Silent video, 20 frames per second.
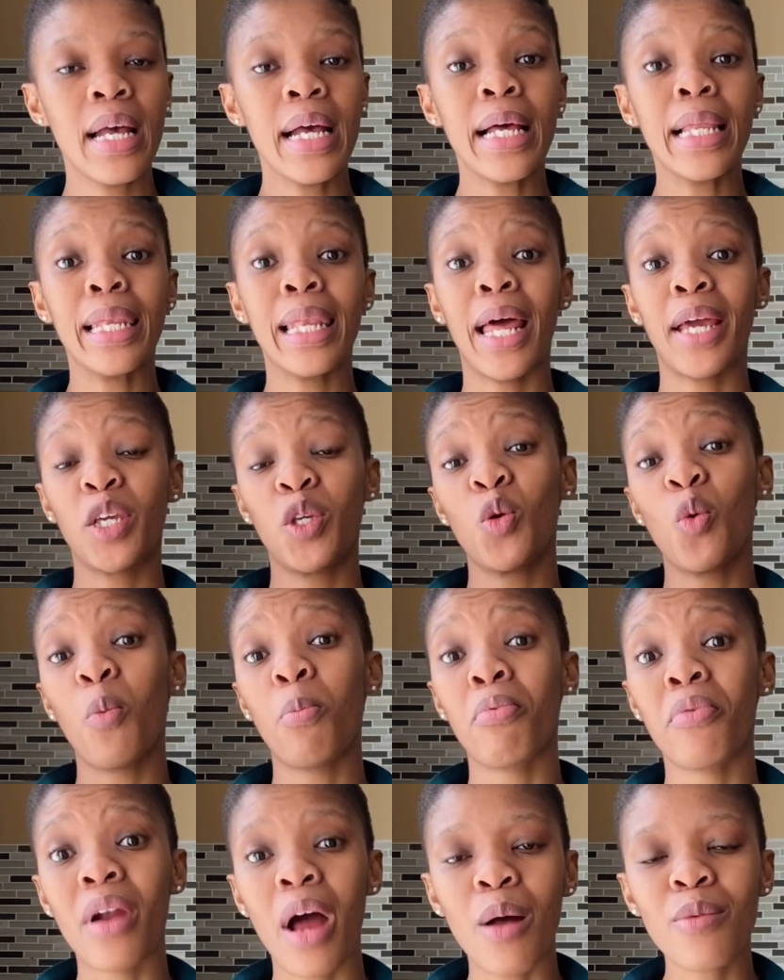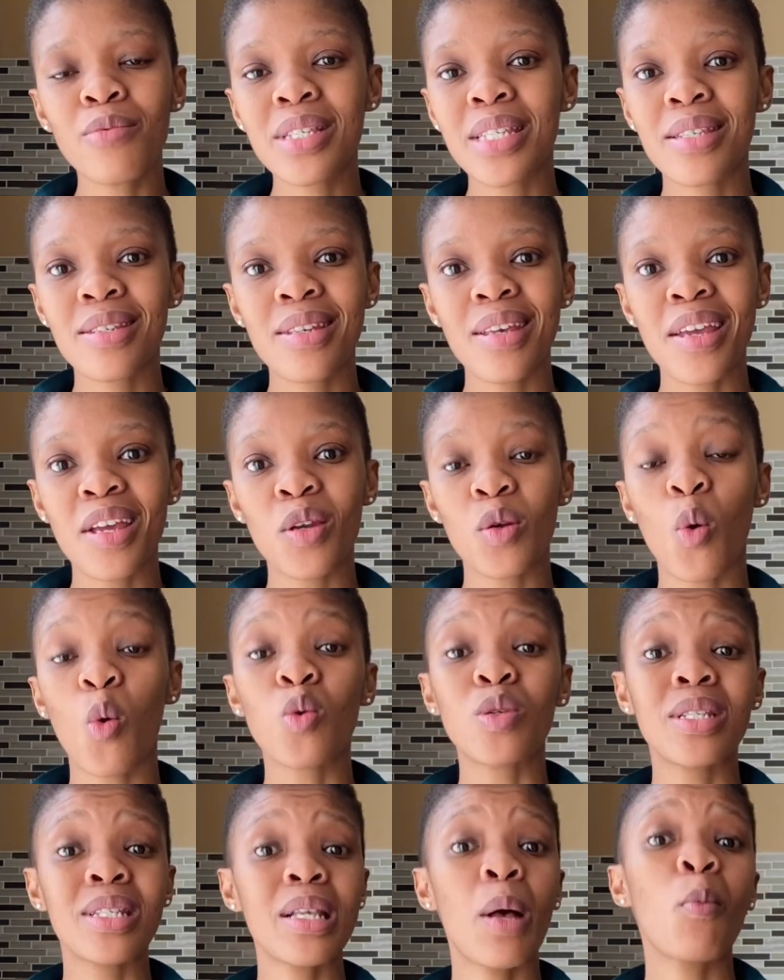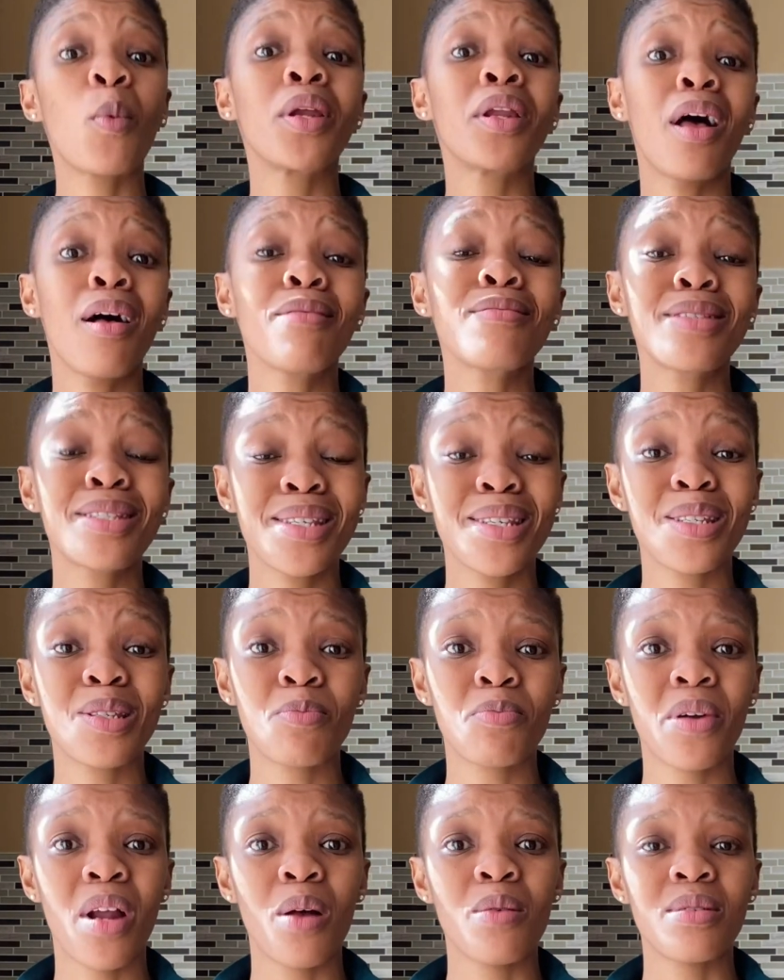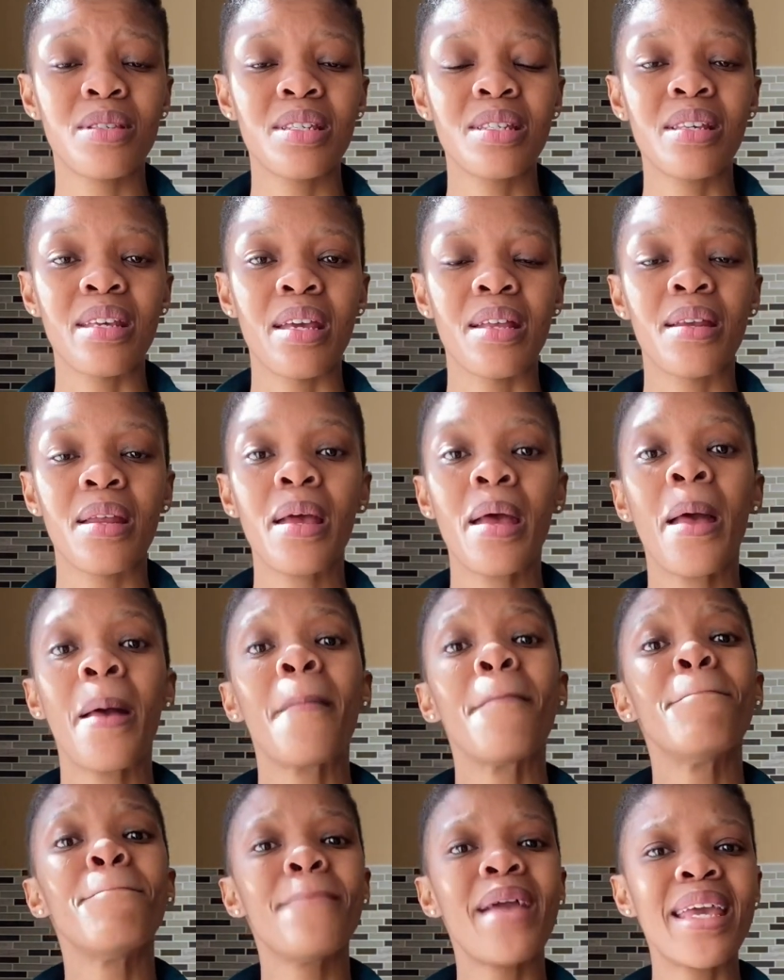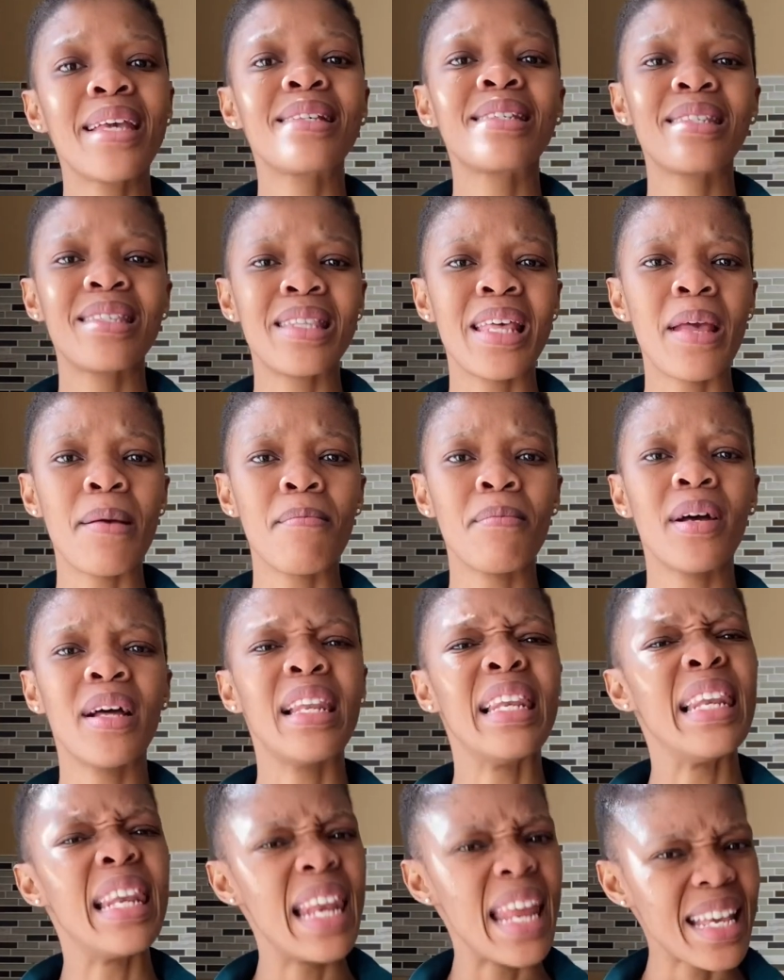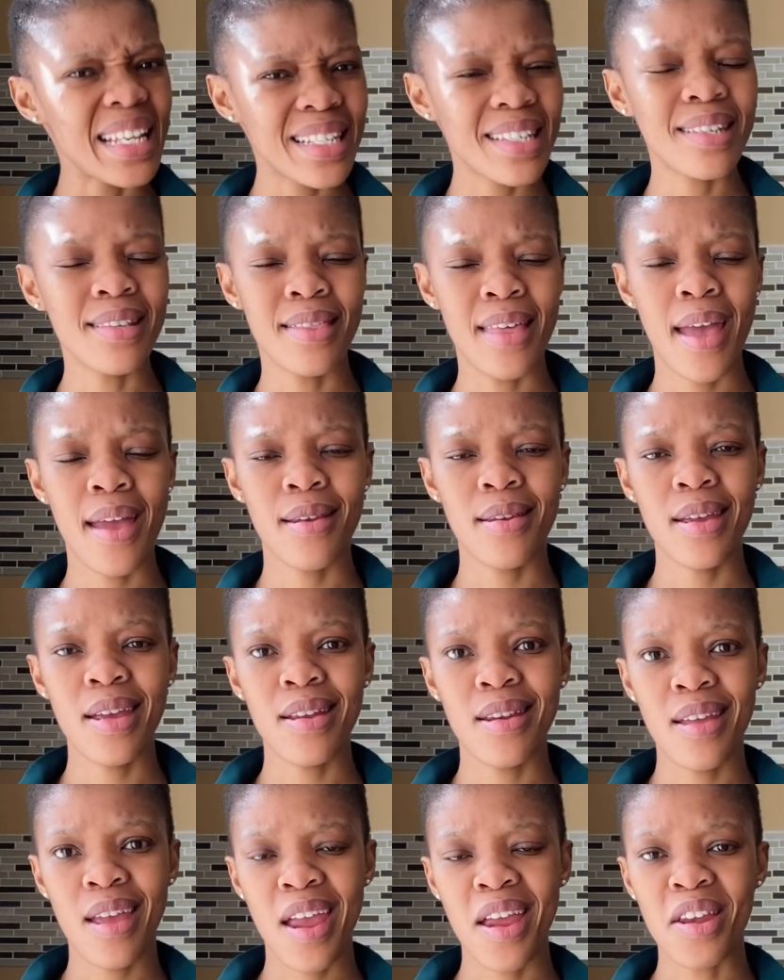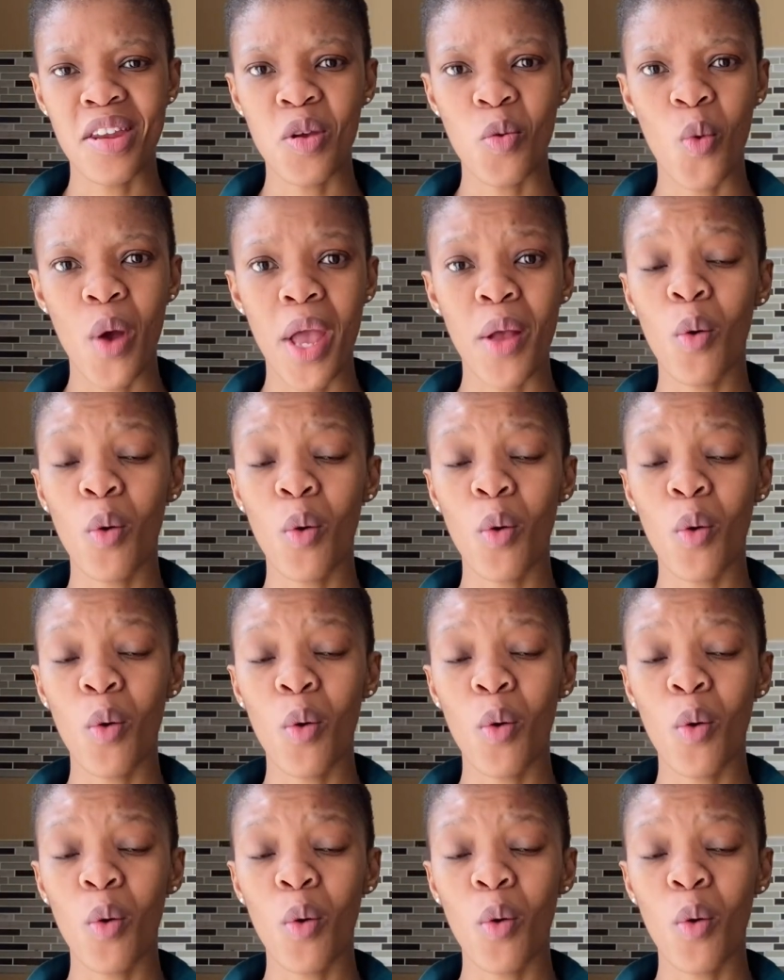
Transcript: like your brown skin or someone else's brown skin makes them less than in any way,